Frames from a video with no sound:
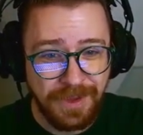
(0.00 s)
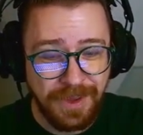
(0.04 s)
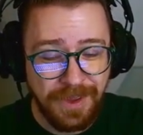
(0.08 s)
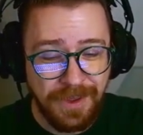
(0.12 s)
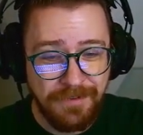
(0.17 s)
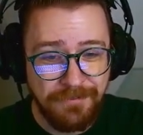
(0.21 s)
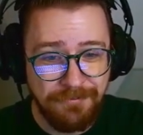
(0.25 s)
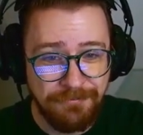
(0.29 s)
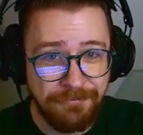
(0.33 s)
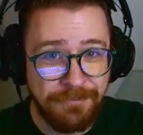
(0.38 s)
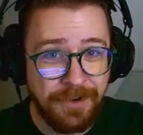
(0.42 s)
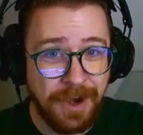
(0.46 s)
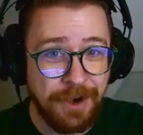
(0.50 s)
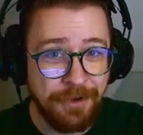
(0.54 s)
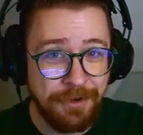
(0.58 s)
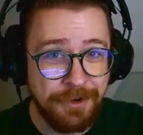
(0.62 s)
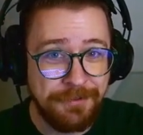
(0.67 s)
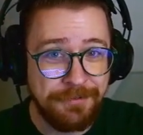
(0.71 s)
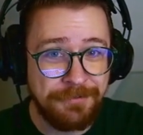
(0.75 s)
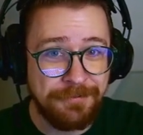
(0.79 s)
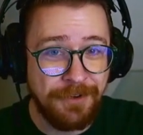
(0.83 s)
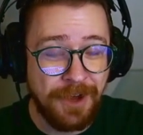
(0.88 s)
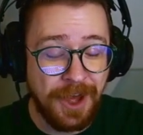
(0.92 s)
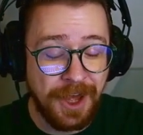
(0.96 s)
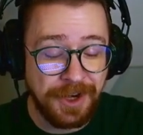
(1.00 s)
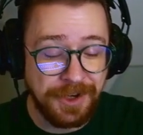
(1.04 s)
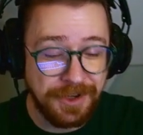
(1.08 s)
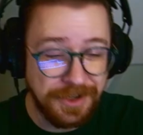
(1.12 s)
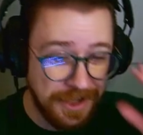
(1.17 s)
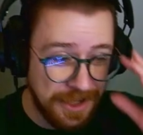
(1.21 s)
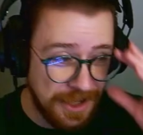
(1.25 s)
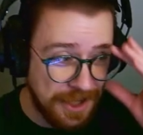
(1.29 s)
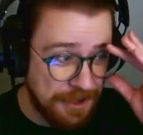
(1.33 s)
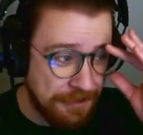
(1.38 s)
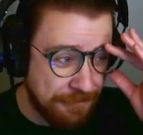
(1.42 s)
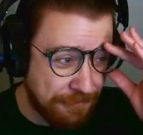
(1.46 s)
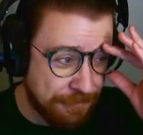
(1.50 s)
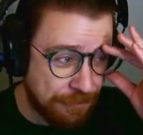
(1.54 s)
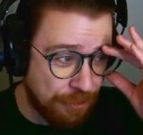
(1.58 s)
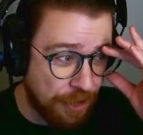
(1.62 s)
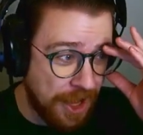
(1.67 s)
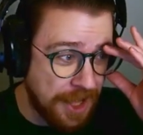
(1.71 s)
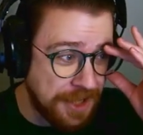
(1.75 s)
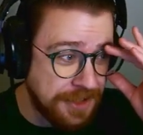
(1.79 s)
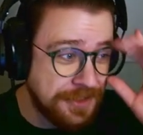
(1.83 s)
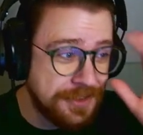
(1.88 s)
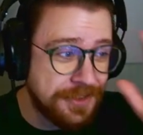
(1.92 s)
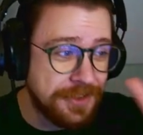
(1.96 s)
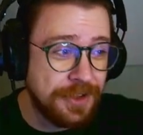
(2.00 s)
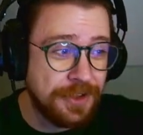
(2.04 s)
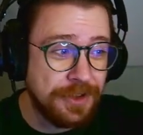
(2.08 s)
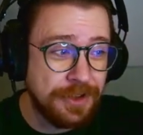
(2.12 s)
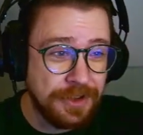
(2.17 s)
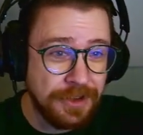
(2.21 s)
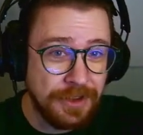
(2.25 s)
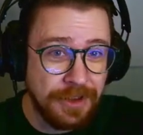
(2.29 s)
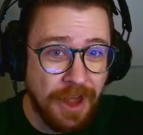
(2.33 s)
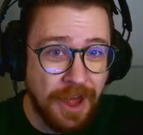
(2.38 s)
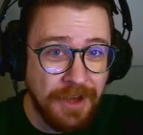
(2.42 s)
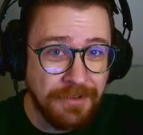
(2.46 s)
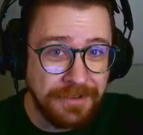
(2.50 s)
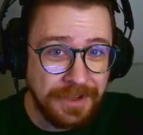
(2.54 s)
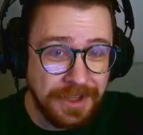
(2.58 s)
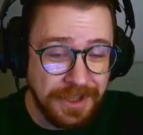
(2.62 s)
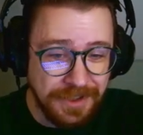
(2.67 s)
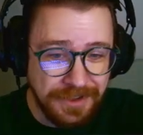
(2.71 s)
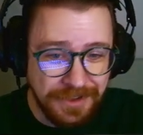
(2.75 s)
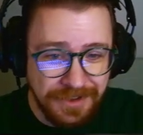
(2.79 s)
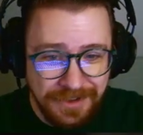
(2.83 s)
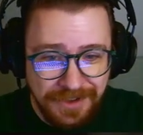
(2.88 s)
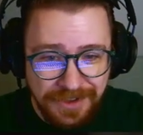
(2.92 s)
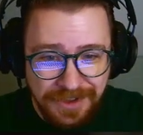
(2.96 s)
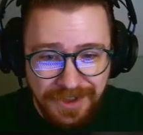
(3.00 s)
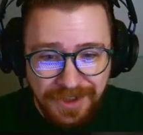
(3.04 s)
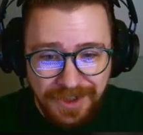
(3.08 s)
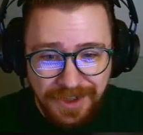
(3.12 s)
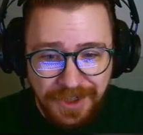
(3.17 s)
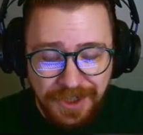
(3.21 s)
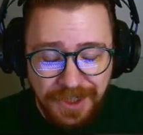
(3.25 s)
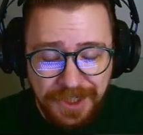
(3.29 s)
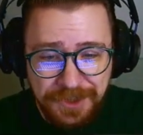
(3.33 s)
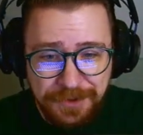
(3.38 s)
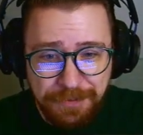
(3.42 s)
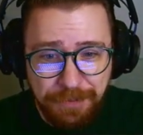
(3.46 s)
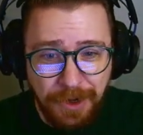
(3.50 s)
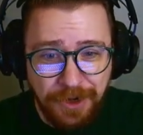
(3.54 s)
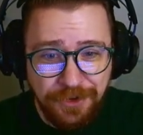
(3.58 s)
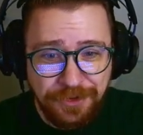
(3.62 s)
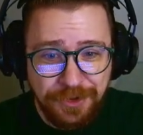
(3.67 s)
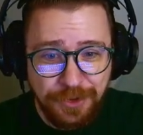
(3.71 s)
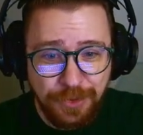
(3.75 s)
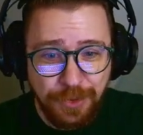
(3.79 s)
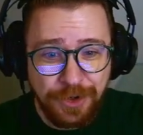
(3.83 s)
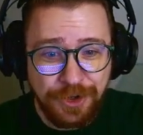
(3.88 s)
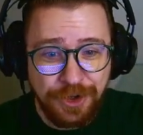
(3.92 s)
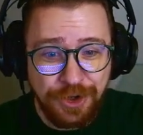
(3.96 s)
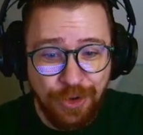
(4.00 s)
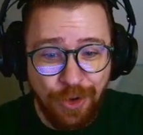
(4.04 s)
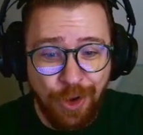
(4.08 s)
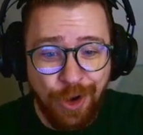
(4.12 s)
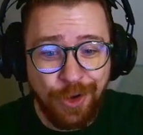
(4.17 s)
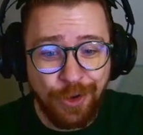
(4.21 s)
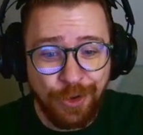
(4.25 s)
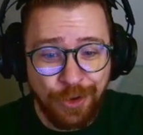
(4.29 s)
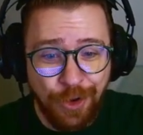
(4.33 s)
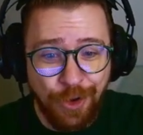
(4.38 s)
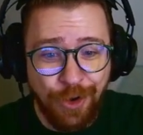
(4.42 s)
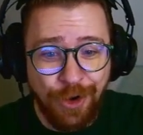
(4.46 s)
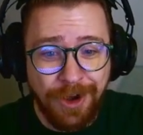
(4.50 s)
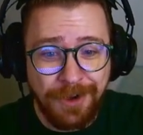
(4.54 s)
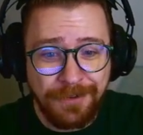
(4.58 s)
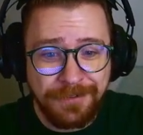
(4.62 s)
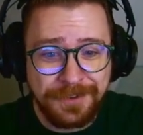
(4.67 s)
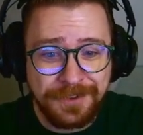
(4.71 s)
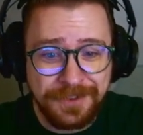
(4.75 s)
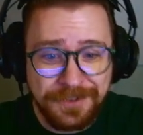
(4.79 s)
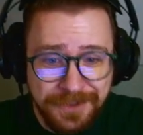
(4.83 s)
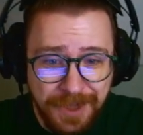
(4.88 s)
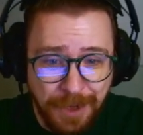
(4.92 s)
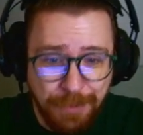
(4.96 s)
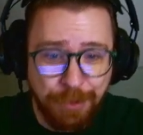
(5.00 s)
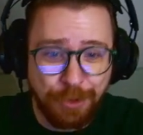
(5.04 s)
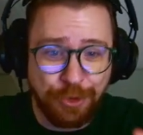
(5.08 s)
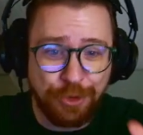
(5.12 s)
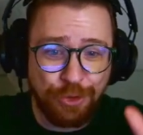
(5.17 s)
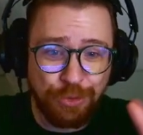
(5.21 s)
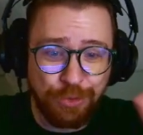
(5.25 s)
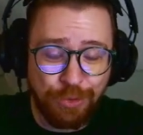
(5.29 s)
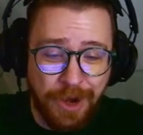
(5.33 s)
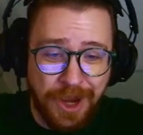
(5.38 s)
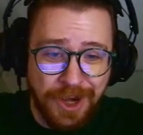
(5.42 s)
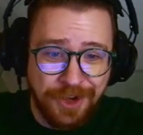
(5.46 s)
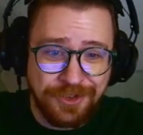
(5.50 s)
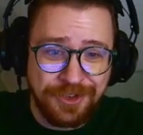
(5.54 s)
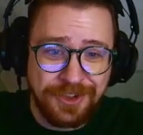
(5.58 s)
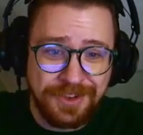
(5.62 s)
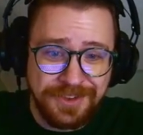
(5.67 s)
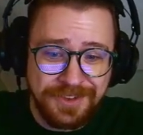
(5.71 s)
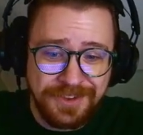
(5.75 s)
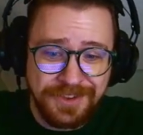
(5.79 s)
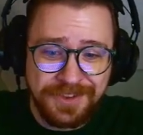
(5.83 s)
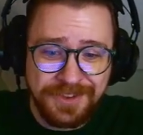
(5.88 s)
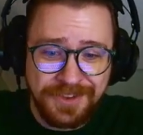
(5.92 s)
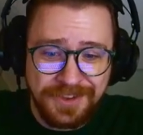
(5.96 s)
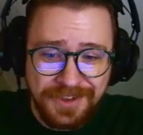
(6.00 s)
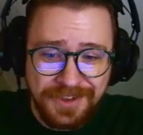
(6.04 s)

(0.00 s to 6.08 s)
Very fun. Friends love it. Especially when you all go off in separate directions